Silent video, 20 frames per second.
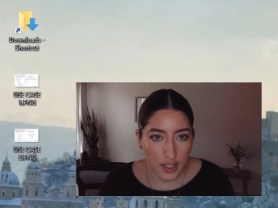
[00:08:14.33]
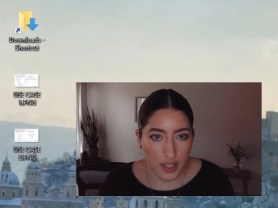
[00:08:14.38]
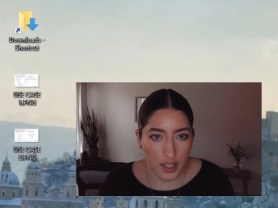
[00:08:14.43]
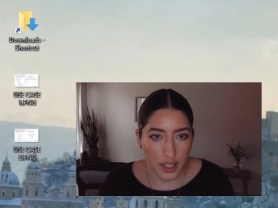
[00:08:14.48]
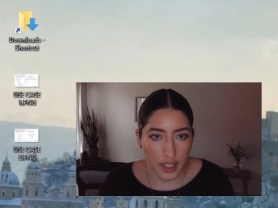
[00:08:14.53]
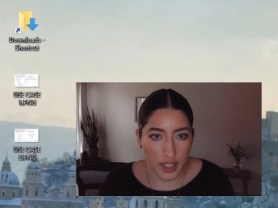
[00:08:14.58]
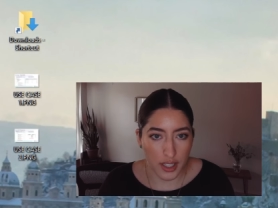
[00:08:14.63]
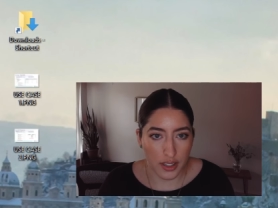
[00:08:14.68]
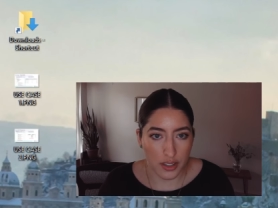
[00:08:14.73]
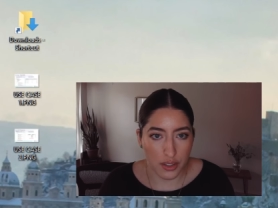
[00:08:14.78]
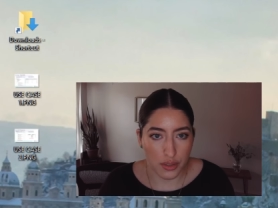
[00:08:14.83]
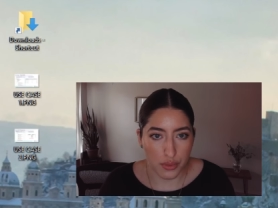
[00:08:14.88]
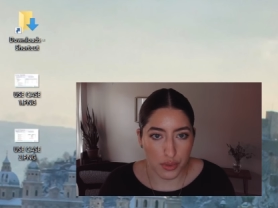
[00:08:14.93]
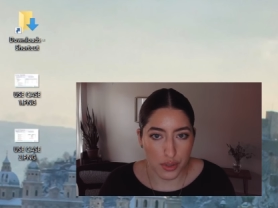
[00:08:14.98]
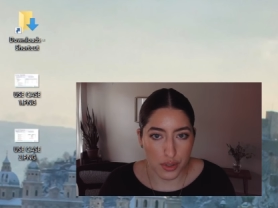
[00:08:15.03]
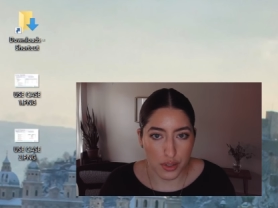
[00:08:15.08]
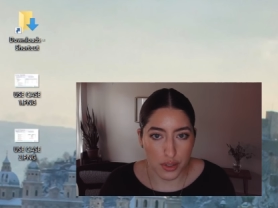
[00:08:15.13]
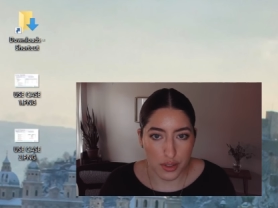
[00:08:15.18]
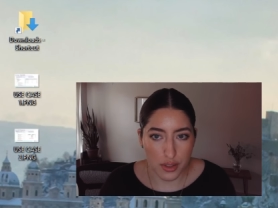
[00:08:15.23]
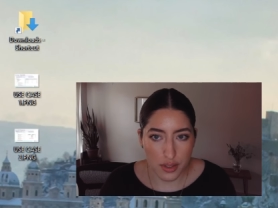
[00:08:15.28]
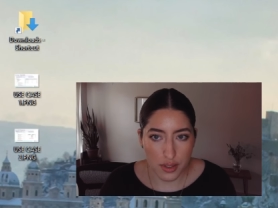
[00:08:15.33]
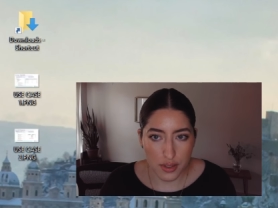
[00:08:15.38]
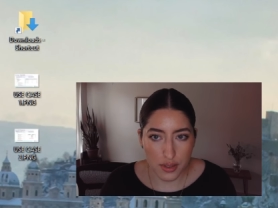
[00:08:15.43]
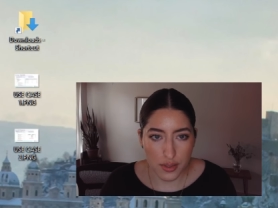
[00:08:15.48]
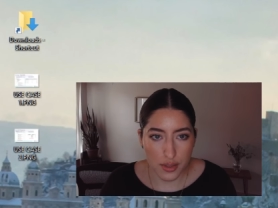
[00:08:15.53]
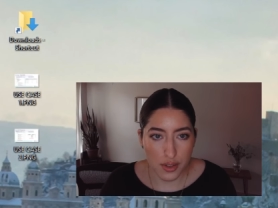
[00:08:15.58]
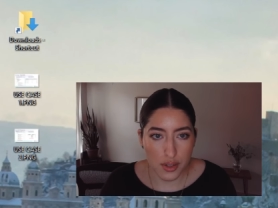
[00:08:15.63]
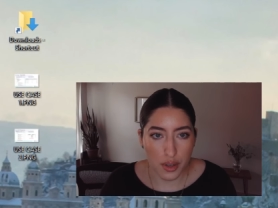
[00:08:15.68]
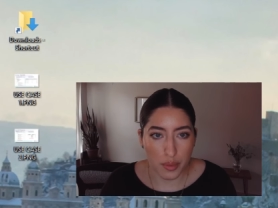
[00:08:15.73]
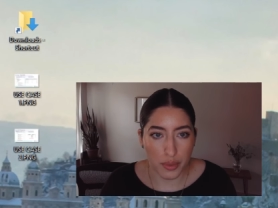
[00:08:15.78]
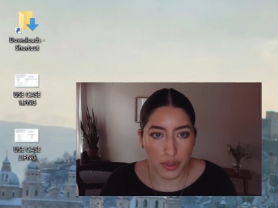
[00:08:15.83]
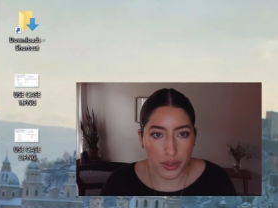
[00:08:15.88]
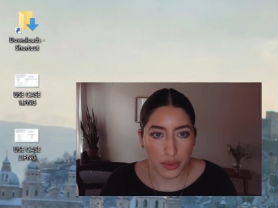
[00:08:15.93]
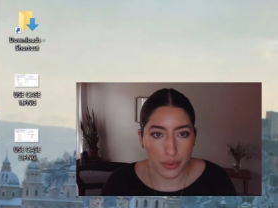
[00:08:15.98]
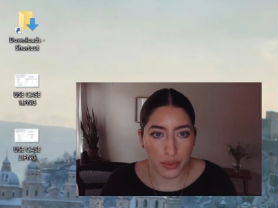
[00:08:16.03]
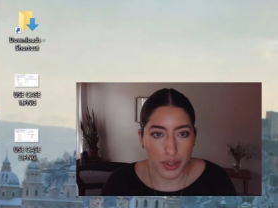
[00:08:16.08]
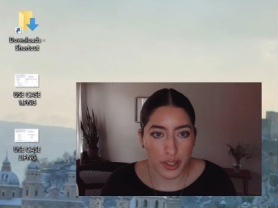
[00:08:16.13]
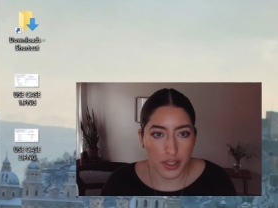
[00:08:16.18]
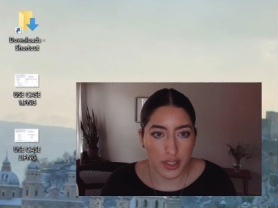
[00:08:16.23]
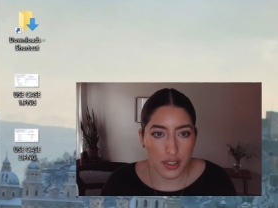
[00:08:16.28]
in the results. So I'm going to
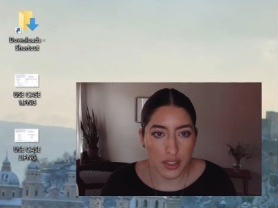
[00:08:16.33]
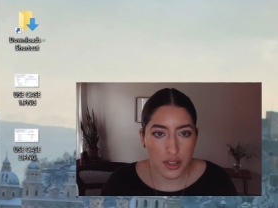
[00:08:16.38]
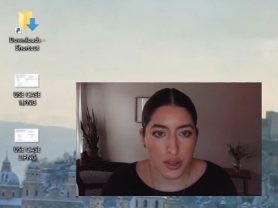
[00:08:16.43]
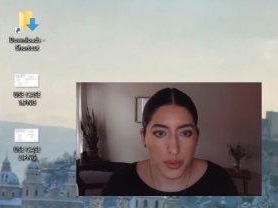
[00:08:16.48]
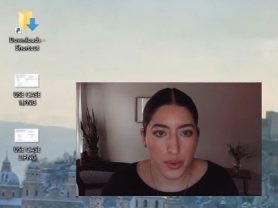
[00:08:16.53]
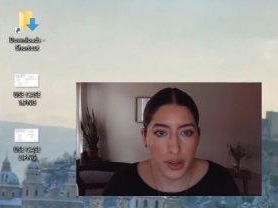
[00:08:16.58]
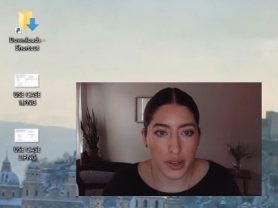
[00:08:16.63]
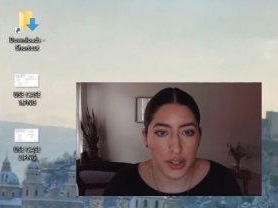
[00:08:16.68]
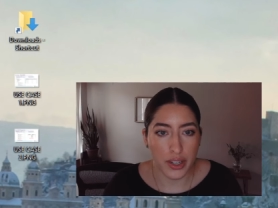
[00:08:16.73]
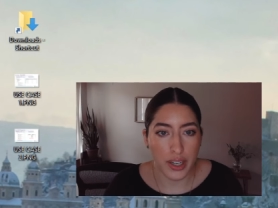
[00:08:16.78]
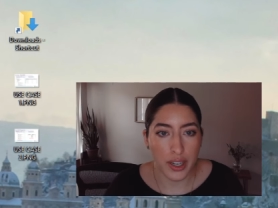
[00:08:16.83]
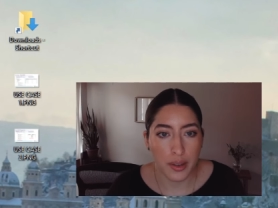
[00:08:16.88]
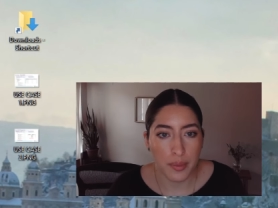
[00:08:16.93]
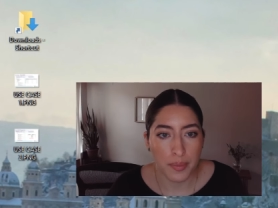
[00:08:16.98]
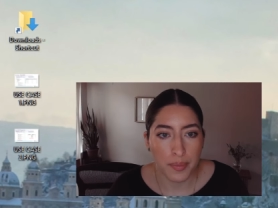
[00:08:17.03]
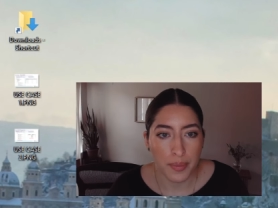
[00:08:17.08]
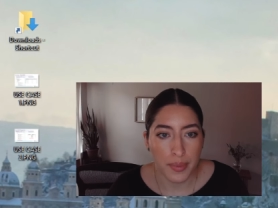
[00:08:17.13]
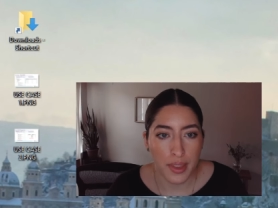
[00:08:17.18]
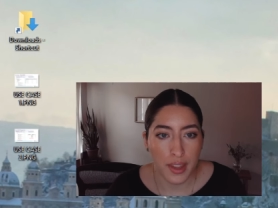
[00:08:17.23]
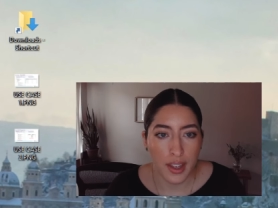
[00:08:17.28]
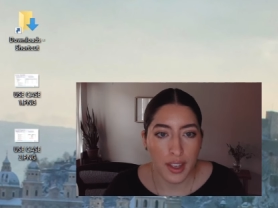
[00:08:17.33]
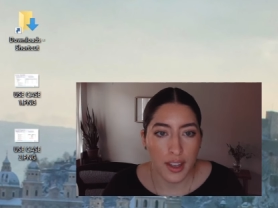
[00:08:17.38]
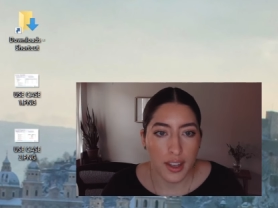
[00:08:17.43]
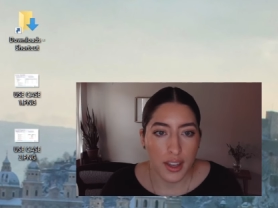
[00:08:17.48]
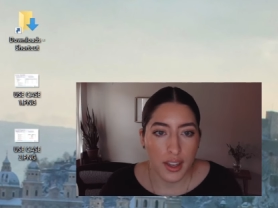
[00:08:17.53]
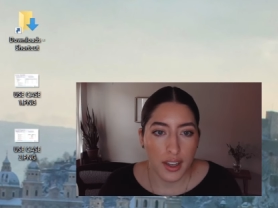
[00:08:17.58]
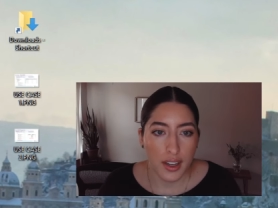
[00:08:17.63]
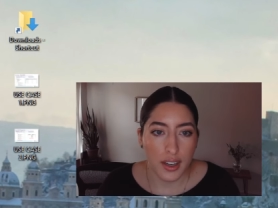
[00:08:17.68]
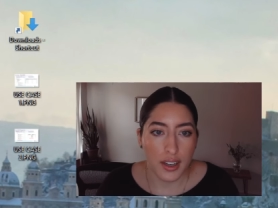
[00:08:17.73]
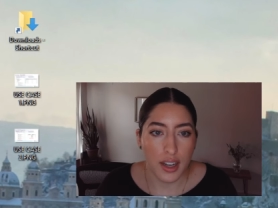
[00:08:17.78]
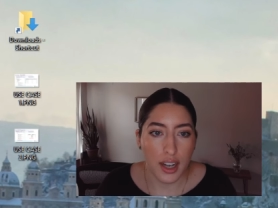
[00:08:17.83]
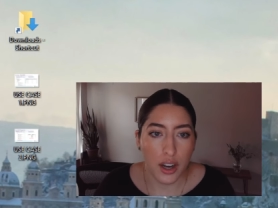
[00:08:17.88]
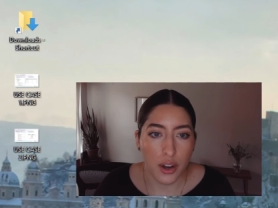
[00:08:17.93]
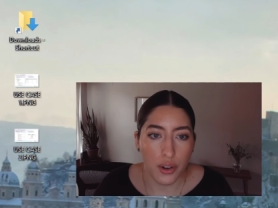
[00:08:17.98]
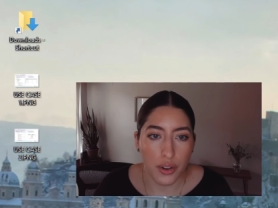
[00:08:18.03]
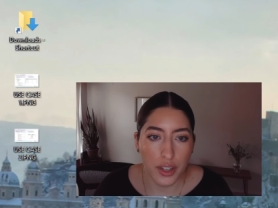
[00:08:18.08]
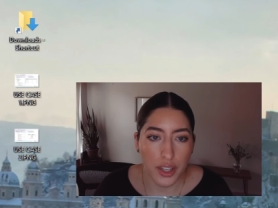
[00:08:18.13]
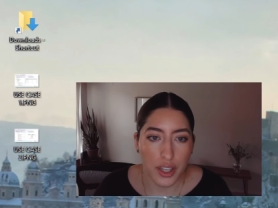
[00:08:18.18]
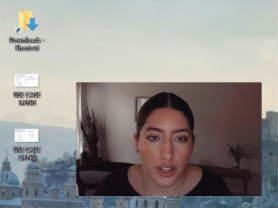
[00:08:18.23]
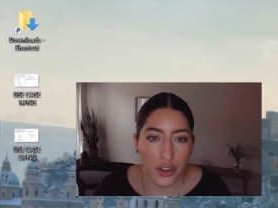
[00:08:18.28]
run this query. Now
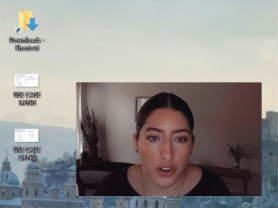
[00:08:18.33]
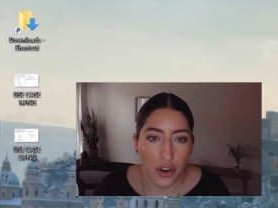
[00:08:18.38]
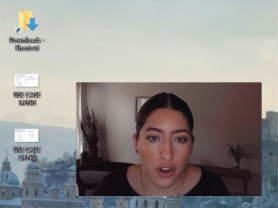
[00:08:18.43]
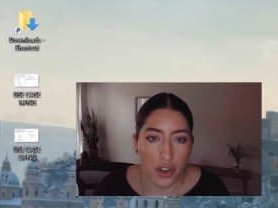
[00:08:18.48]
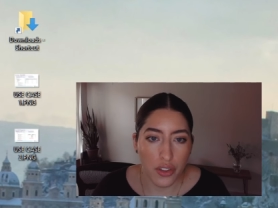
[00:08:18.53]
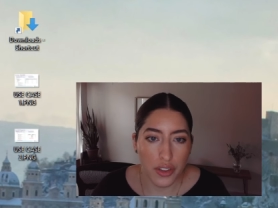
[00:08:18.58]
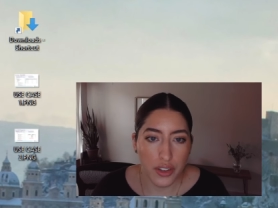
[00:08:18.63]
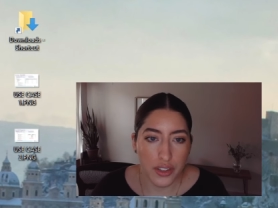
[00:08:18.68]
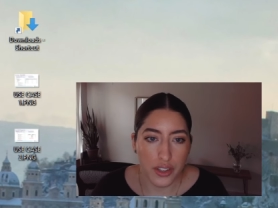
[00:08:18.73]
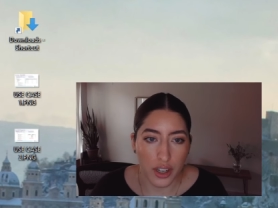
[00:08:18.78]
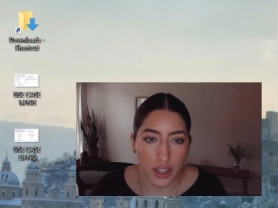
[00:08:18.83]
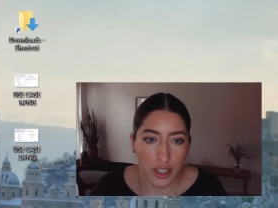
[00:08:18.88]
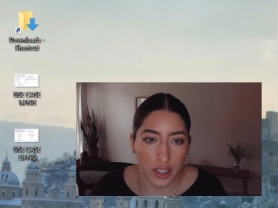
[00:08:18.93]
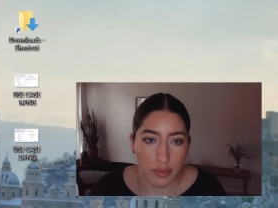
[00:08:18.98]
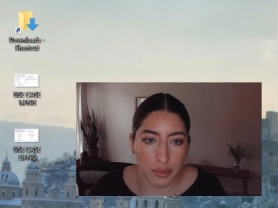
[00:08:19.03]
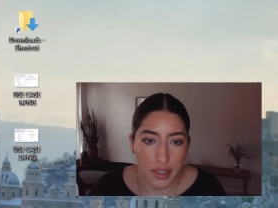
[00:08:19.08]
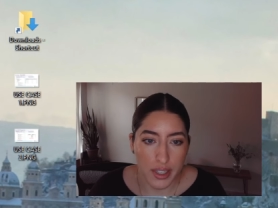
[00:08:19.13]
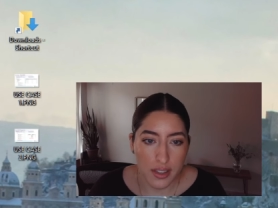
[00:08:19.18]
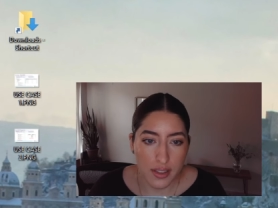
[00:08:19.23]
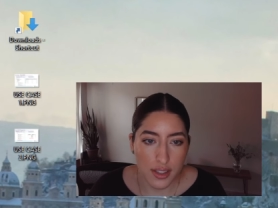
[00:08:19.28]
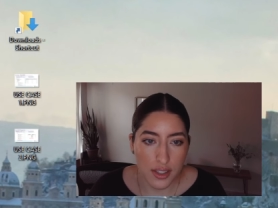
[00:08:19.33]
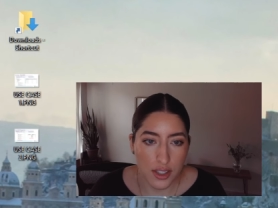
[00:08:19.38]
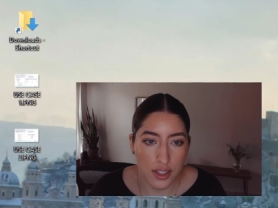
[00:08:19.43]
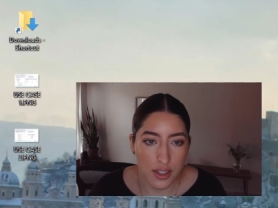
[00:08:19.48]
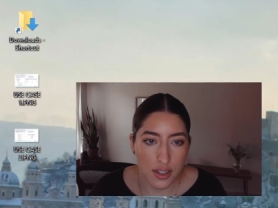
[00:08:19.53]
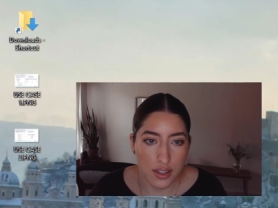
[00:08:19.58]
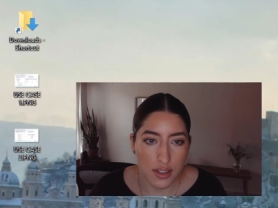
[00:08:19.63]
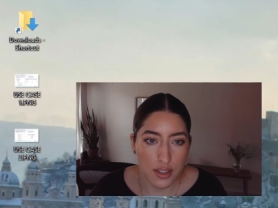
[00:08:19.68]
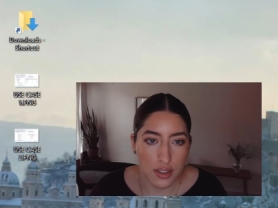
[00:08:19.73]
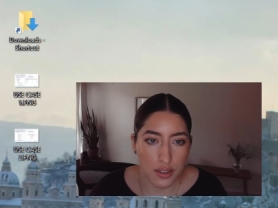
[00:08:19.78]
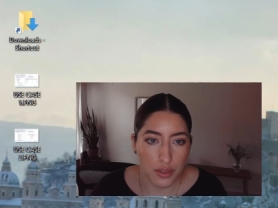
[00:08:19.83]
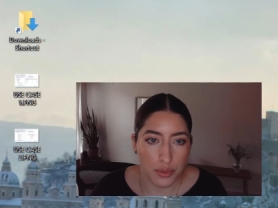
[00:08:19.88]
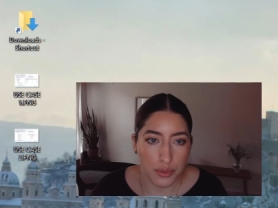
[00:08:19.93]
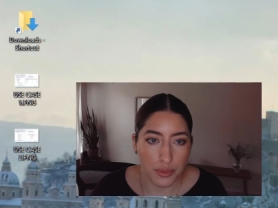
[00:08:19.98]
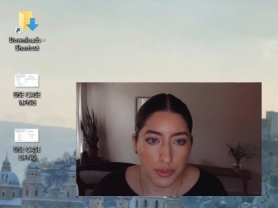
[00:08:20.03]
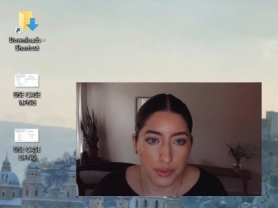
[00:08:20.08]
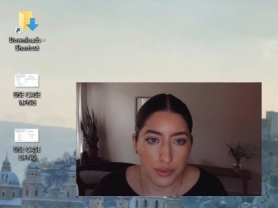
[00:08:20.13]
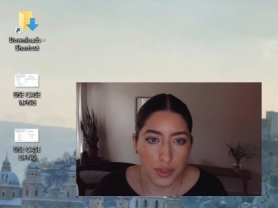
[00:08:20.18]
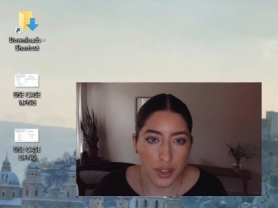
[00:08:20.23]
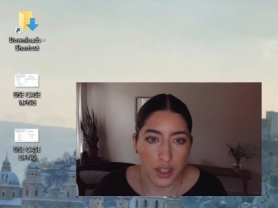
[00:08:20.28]
here are all the documents I just
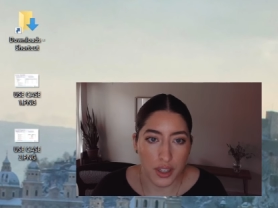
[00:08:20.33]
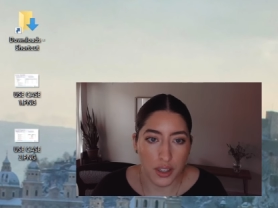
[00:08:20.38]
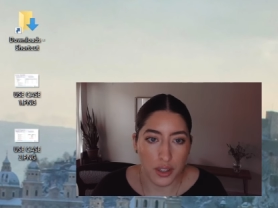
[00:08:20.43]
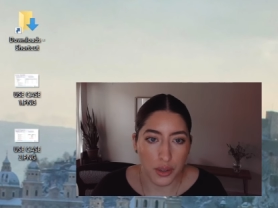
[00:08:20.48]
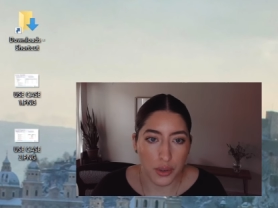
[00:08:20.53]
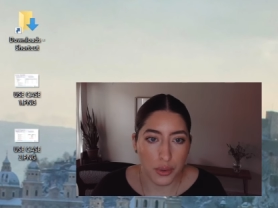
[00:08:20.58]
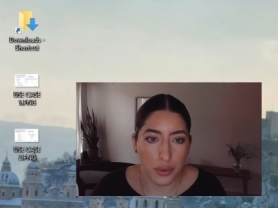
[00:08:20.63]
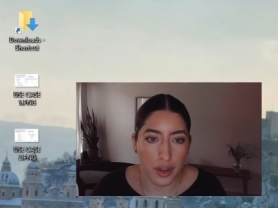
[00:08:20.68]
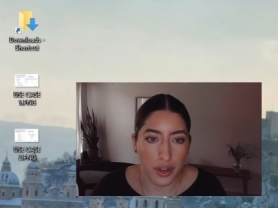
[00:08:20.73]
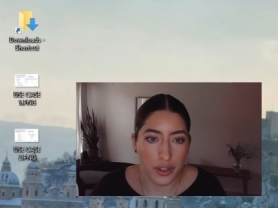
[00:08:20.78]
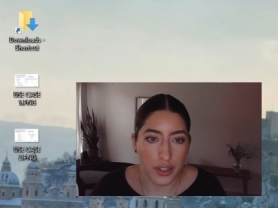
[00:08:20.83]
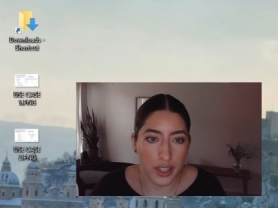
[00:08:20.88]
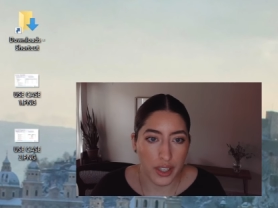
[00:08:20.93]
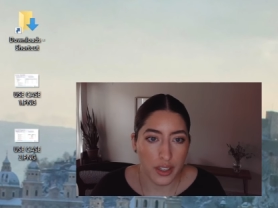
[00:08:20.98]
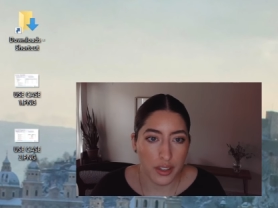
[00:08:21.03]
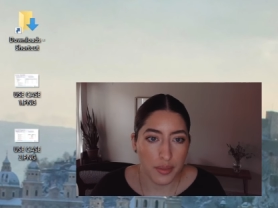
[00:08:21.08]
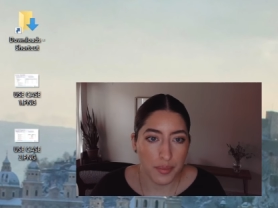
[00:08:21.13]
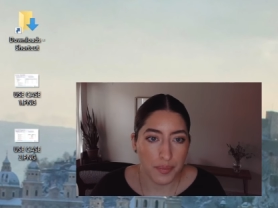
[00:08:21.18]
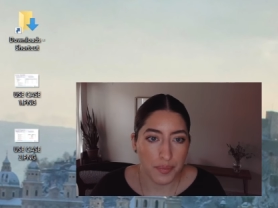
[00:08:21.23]
queried.